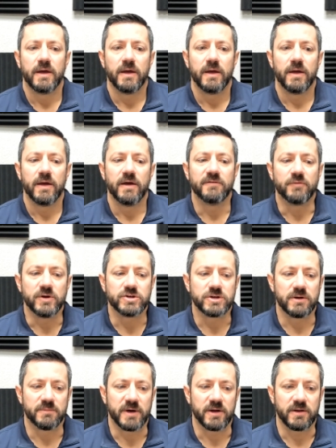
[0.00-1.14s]
If we show
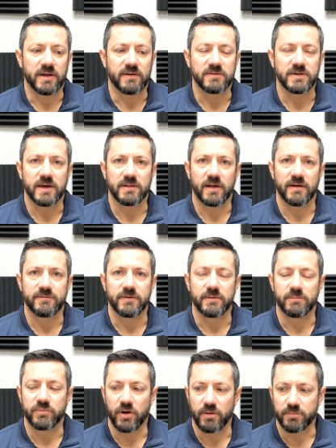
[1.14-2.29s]
them how to navigate life in
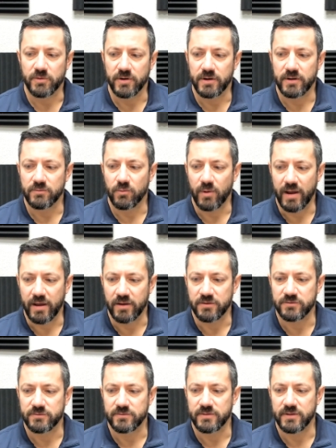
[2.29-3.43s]
appropriate
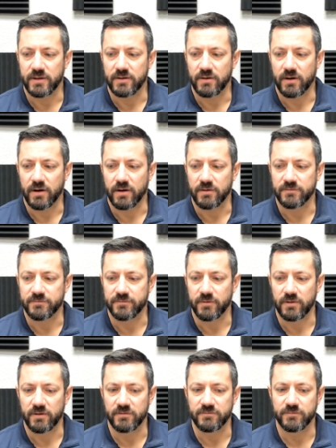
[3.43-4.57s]
ways that are full
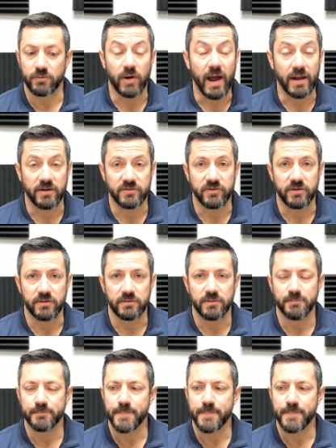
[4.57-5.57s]
of gratitude